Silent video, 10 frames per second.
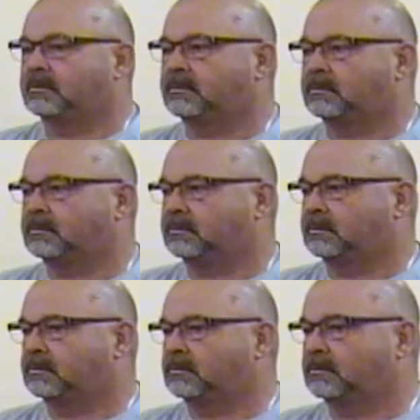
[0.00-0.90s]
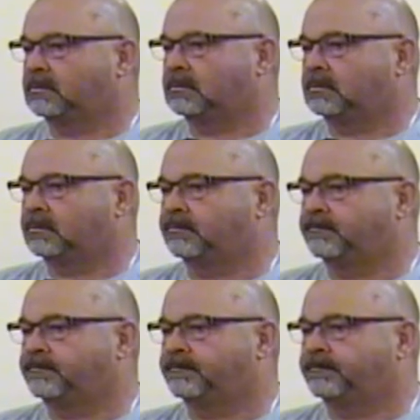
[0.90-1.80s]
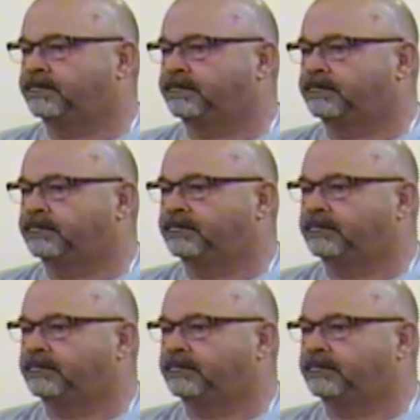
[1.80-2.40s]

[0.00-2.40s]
Nothing is said.